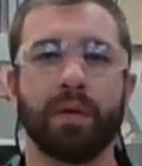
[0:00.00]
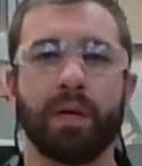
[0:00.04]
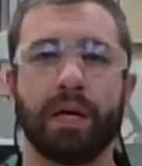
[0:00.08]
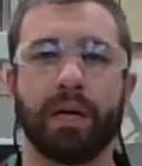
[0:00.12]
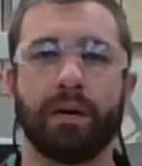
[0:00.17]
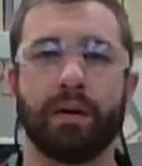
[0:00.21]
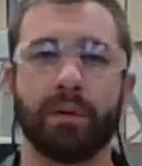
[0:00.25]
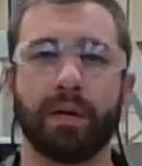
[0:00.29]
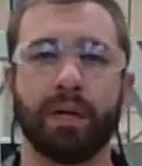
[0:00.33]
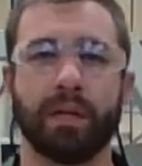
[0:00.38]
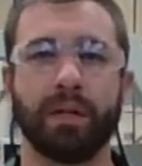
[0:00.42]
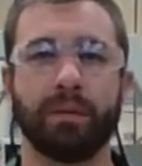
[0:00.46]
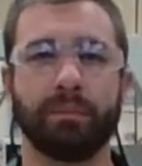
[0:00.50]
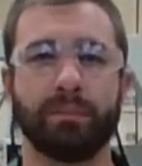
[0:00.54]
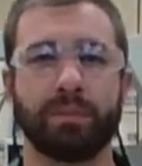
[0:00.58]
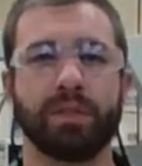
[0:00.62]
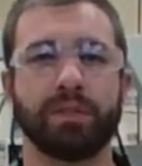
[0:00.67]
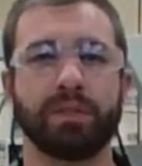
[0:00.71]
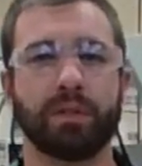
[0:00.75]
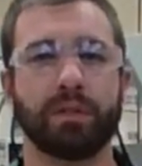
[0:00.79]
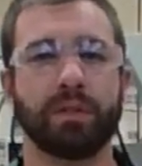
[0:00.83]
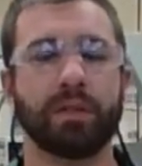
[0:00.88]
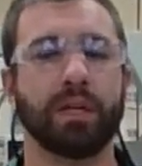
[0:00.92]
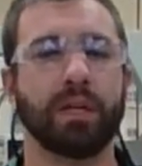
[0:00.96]
And I lumped these
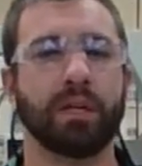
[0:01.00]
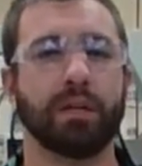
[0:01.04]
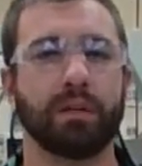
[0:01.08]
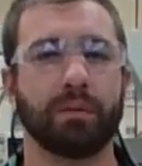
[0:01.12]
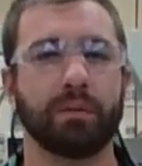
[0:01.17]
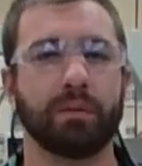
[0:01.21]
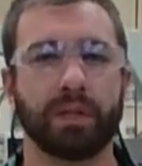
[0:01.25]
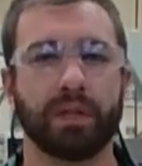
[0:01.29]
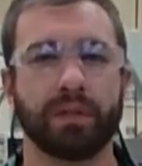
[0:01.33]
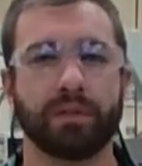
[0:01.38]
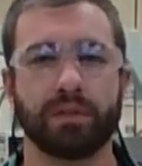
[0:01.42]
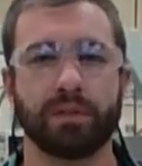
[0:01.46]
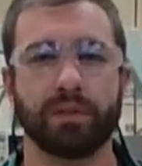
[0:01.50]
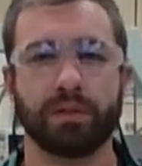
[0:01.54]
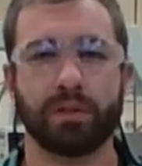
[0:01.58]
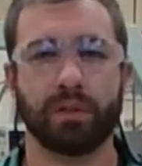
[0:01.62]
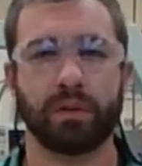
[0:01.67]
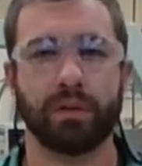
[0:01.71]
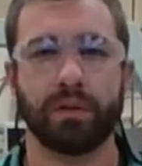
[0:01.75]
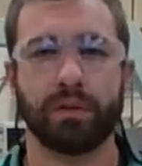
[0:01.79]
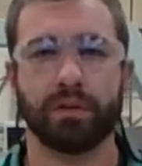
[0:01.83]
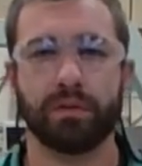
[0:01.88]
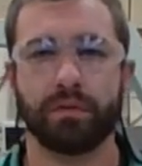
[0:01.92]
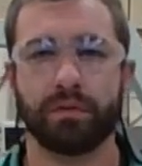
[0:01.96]
all together because these
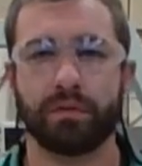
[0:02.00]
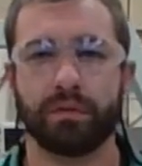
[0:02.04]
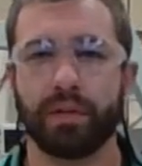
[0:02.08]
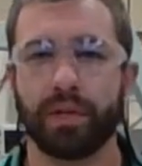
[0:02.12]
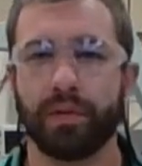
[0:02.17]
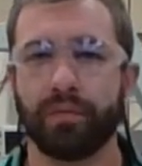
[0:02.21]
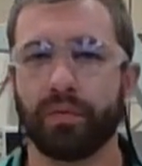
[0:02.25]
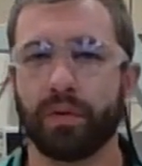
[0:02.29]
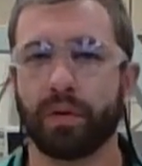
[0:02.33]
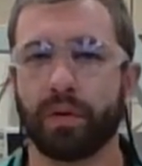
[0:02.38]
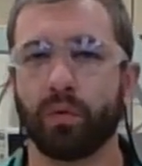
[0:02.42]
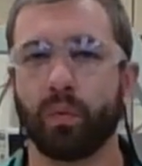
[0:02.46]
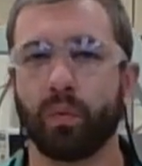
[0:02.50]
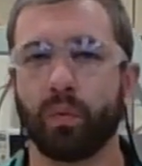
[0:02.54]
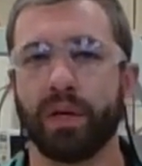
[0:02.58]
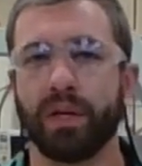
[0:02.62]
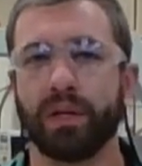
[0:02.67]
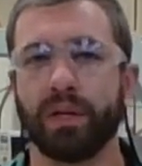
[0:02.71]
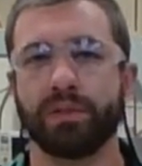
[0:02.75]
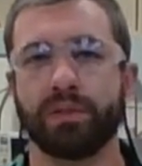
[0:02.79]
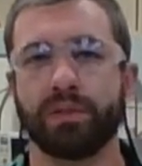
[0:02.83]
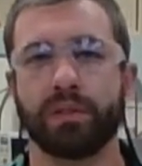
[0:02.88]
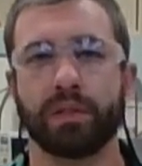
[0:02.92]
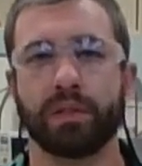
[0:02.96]
are all different
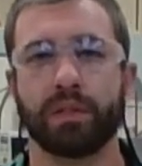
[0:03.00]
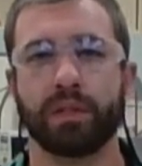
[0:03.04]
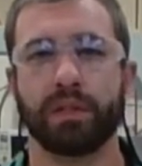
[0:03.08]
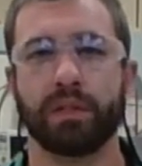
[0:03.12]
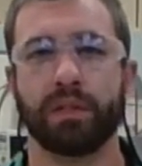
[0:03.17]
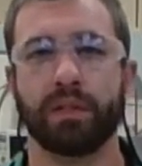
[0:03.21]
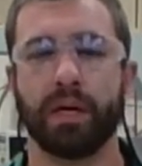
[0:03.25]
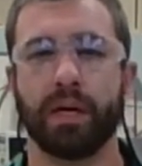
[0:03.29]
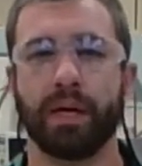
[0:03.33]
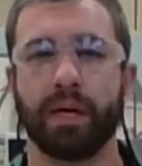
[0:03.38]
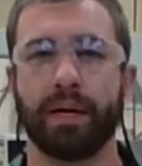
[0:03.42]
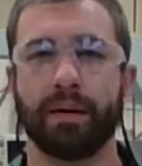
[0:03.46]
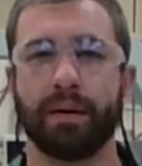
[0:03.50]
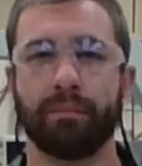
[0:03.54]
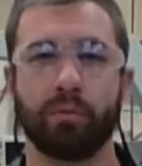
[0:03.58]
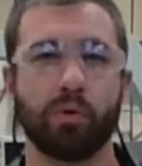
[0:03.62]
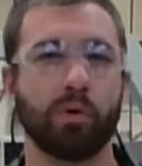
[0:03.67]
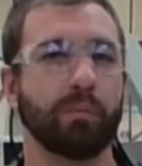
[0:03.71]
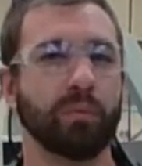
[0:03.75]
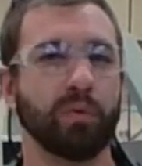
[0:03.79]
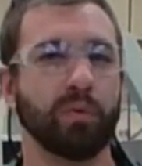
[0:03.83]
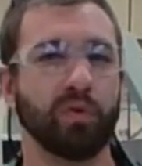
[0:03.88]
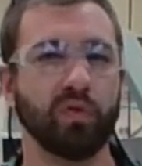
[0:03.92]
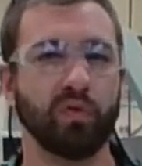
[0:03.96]
ways you can
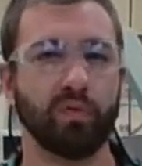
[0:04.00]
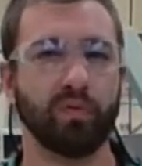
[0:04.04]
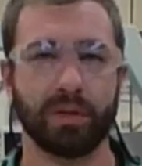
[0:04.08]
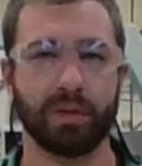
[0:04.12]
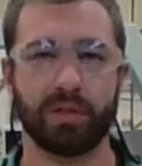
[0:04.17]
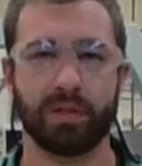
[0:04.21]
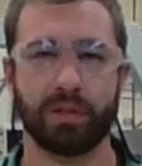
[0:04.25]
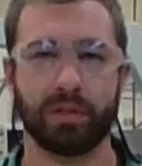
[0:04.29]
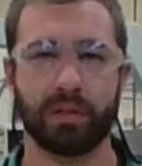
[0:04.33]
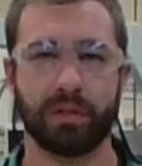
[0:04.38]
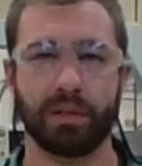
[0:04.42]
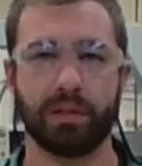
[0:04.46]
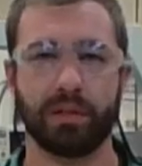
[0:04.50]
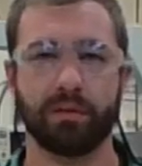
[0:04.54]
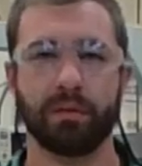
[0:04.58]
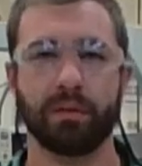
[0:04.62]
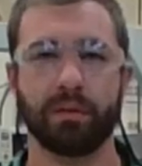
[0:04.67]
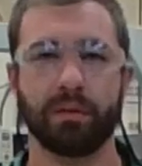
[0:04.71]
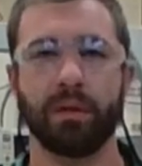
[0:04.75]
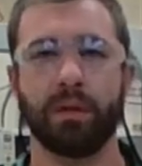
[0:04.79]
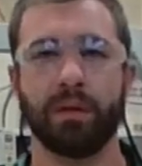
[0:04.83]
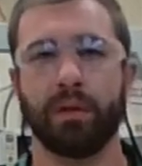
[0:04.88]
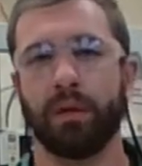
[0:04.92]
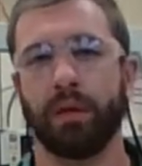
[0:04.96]
remove material,
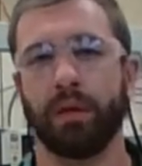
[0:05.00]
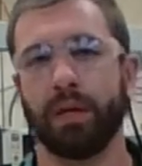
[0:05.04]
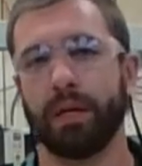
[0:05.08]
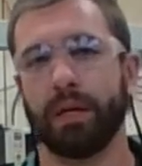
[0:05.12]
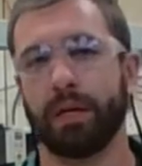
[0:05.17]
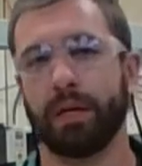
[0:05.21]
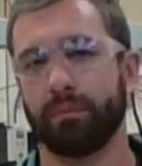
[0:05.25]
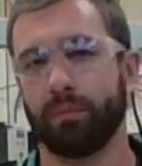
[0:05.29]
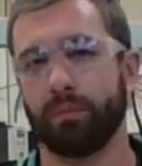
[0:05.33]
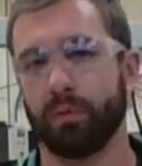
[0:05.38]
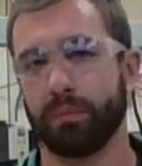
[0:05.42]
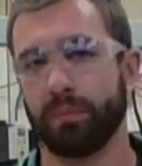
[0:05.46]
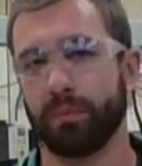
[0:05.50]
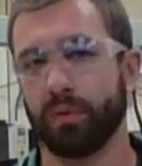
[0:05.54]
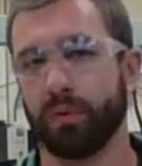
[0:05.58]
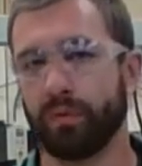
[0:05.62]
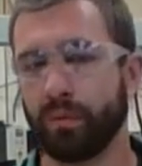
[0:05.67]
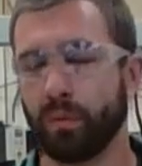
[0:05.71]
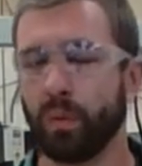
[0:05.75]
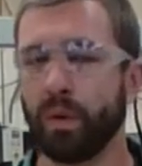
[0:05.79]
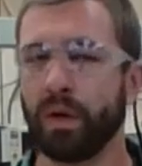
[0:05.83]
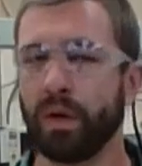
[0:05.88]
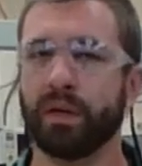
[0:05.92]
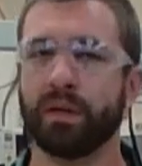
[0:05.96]
remove
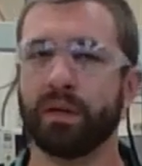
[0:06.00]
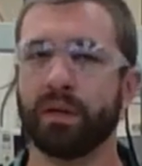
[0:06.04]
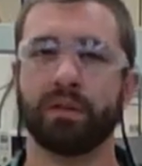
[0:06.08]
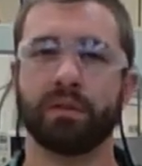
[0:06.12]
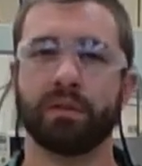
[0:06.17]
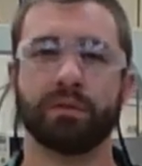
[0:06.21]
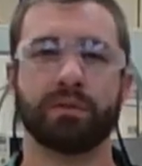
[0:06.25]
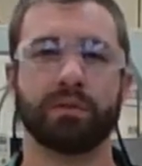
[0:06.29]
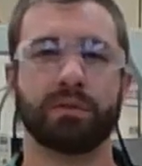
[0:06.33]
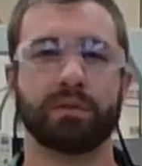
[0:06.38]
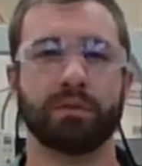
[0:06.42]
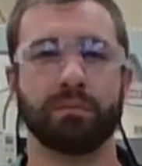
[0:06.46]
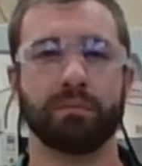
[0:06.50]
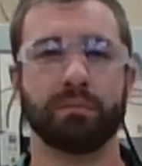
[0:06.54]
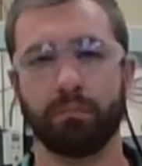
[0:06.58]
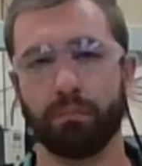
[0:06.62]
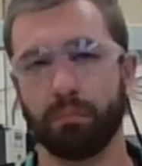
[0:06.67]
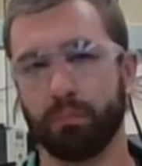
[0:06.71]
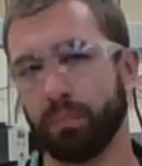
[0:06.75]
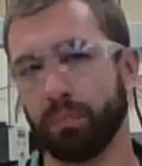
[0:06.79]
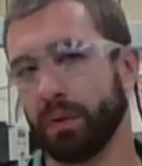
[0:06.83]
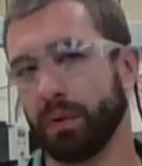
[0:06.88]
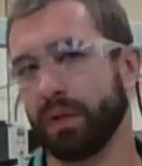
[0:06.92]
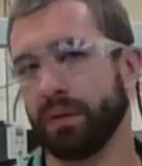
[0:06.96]
welds,
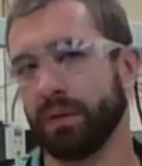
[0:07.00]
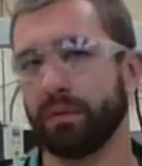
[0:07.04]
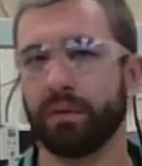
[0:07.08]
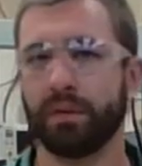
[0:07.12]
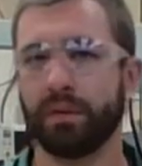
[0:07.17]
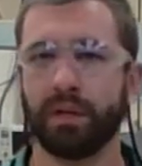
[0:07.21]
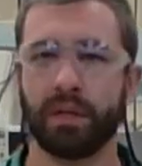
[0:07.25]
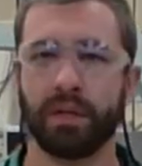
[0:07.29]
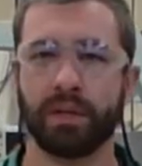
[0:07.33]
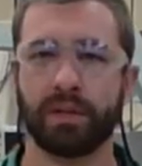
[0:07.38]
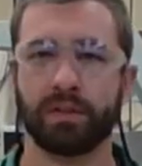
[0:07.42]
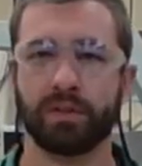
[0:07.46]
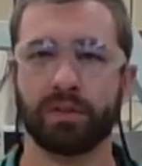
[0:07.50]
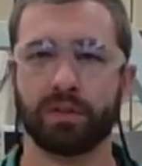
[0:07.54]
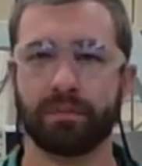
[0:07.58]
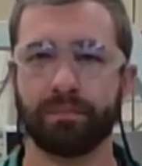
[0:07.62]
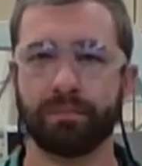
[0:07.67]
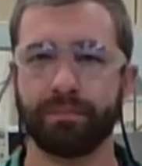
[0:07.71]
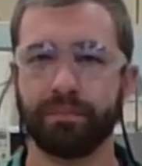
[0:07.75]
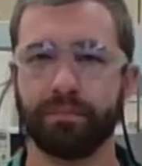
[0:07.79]
blend things,